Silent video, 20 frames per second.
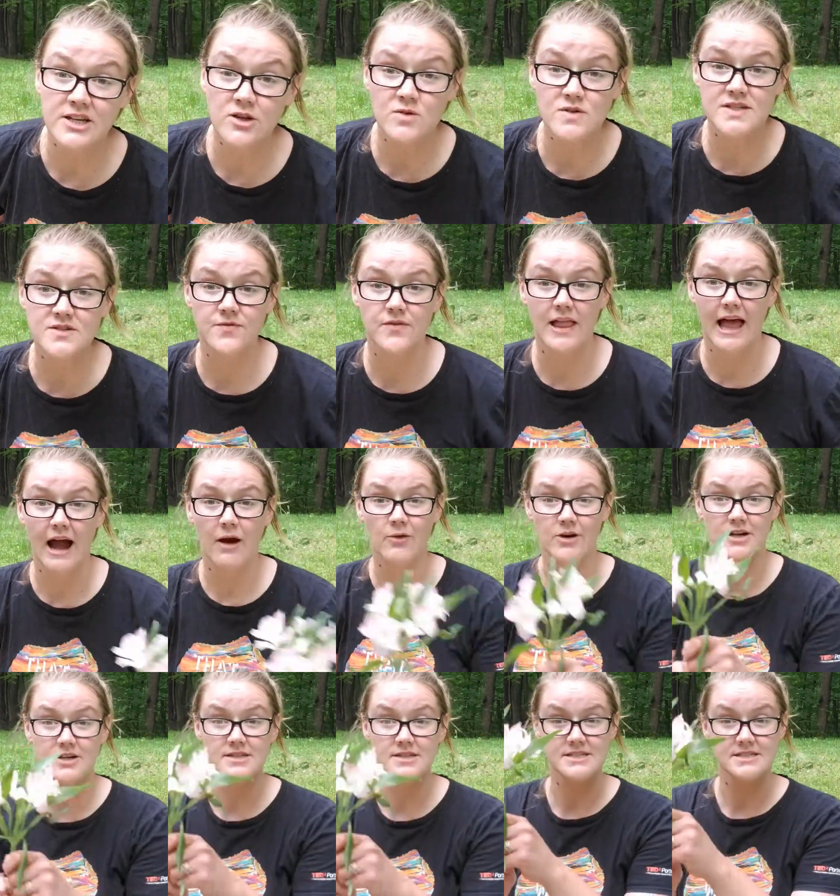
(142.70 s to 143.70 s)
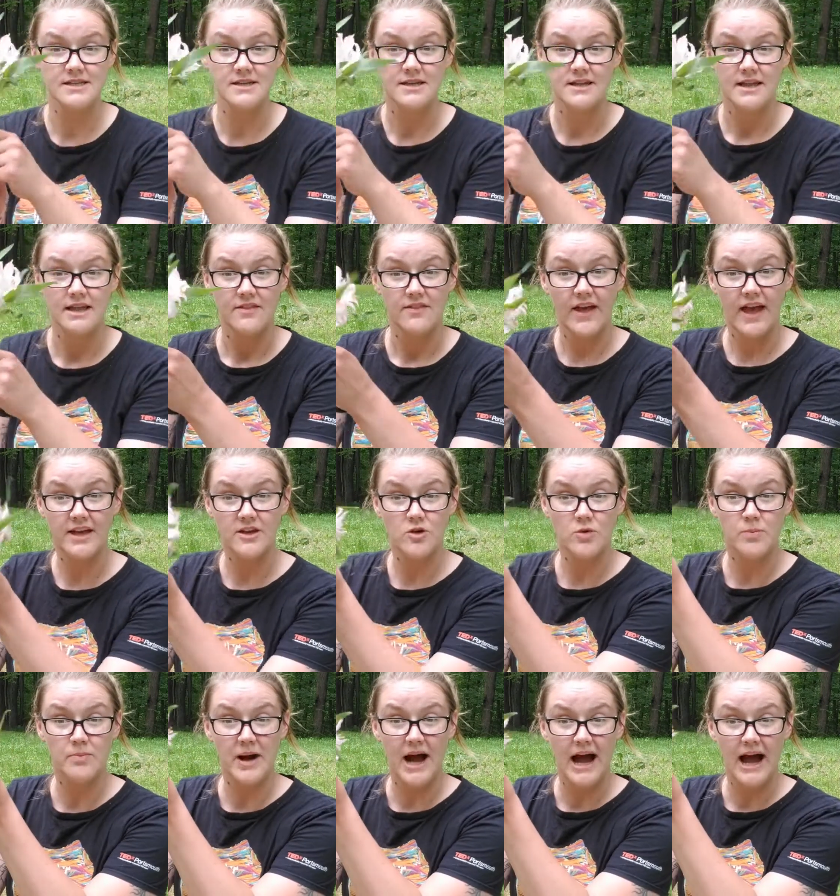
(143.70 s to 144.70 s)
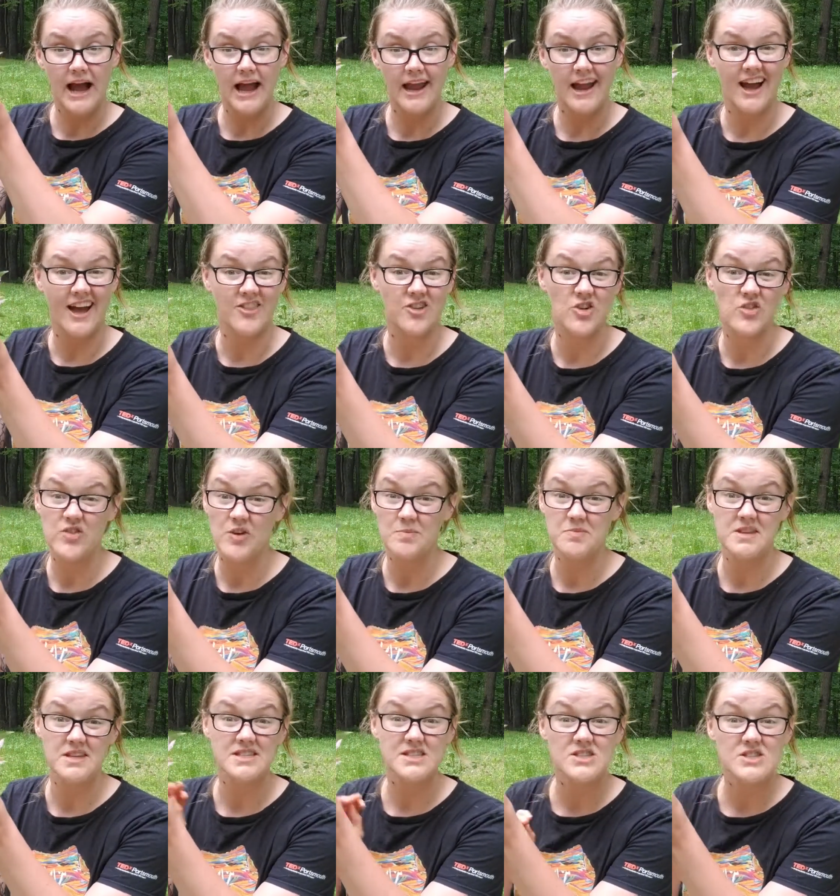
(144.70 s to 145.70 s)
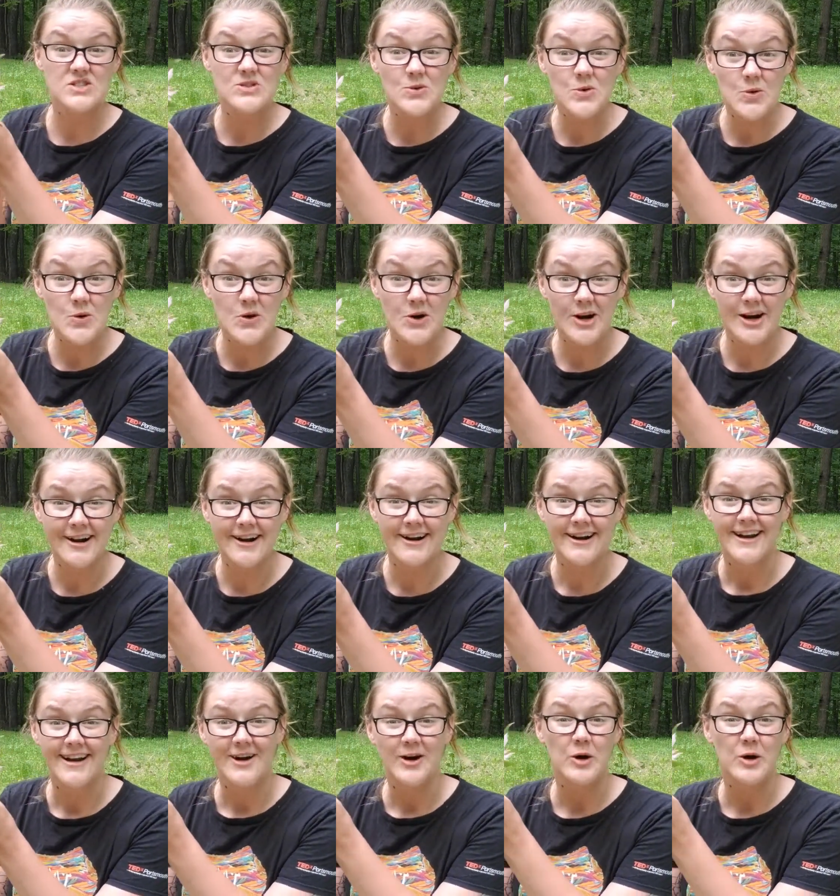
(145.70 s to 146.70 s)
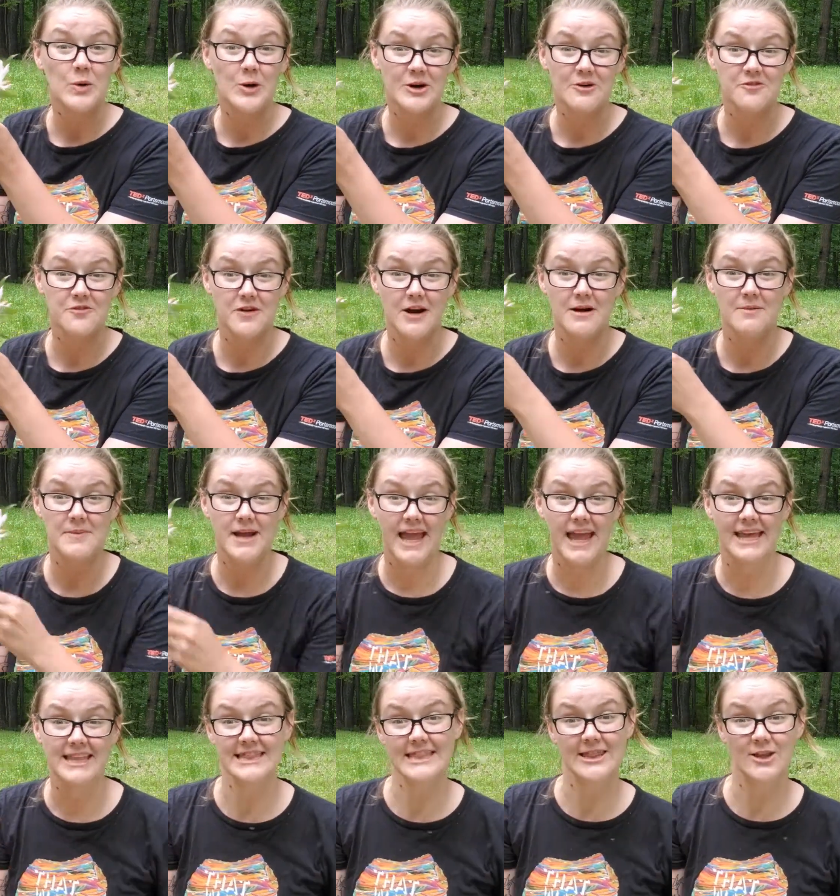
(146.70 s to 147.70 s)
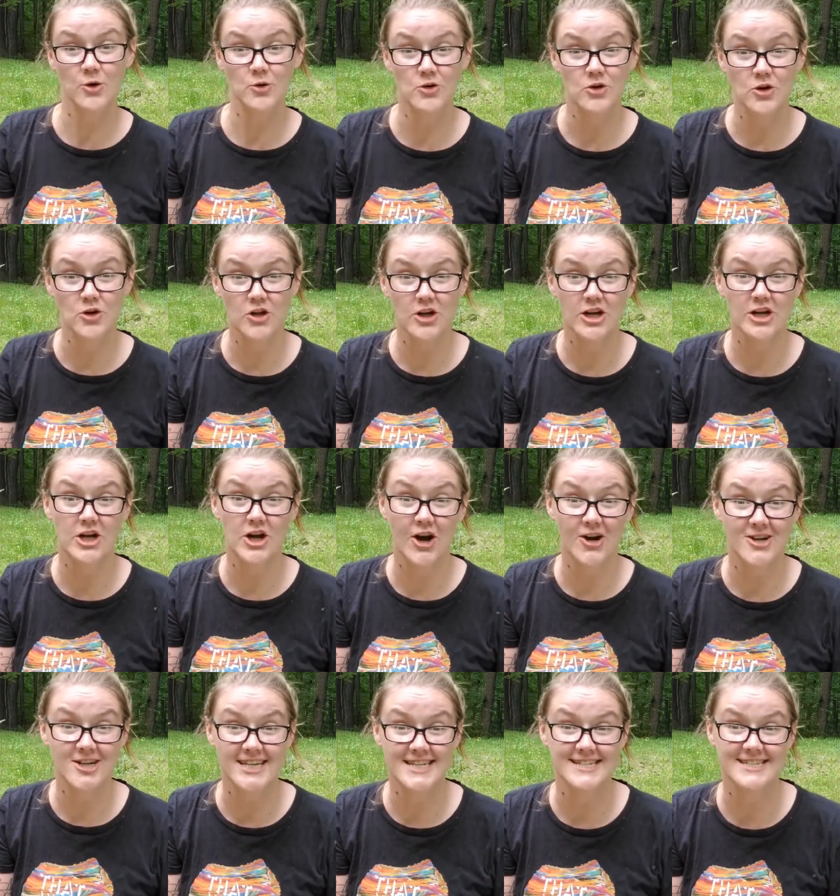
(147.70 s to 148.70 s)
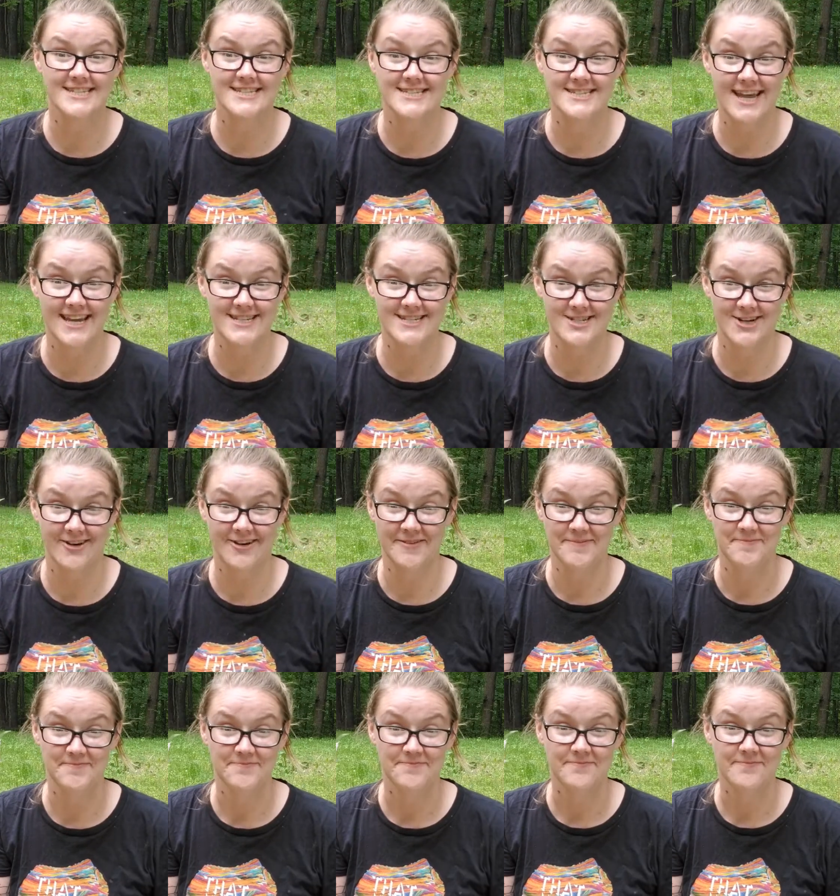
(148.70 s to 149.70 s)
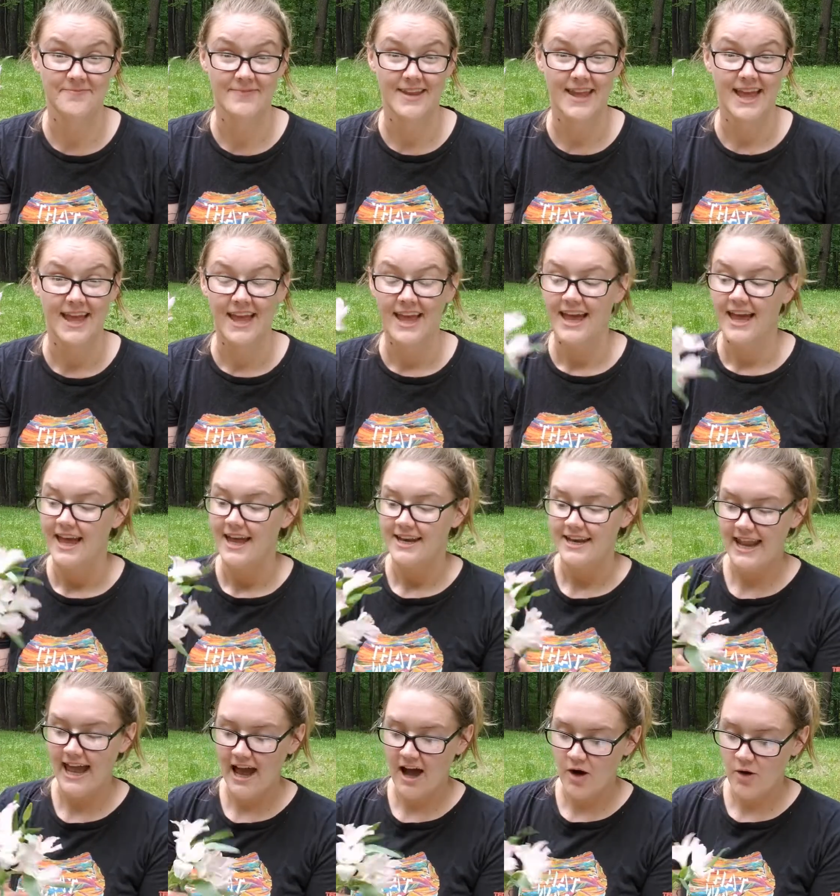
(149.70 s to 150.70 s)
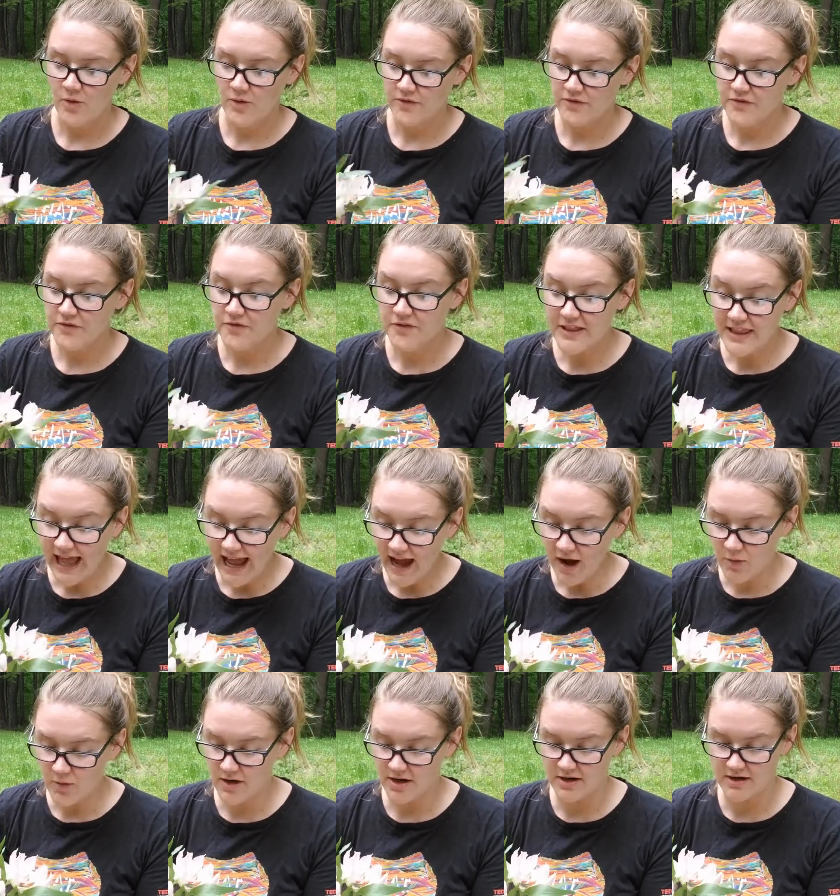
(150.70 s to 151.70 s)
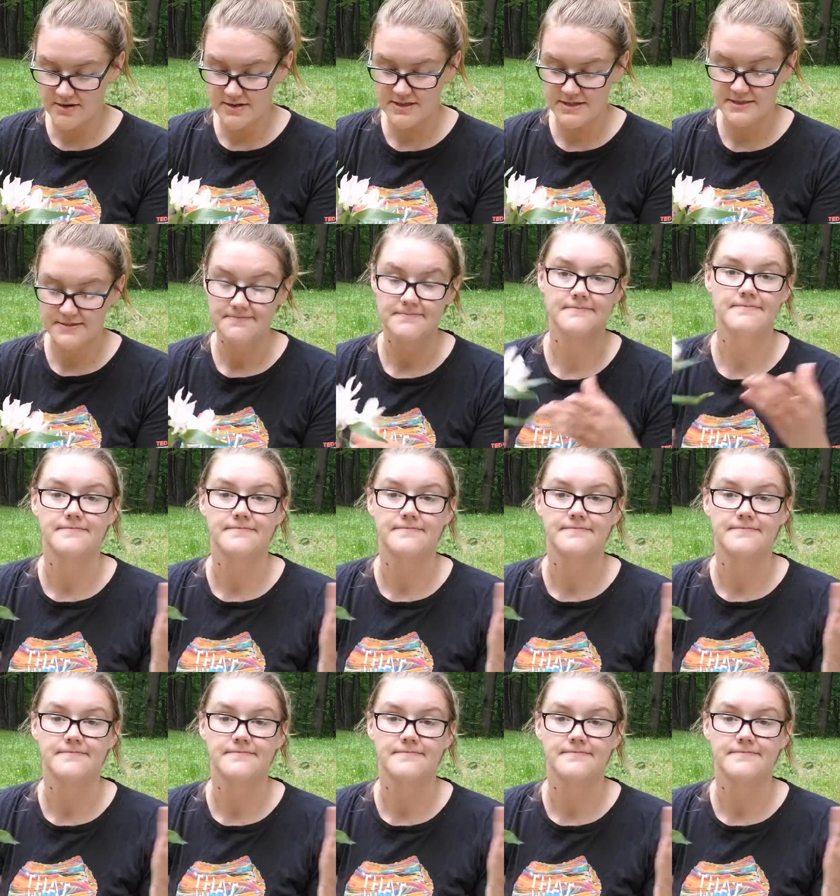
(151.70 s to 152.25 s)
use flowers that you buy either from the store or from a local garden center. Now, flowers,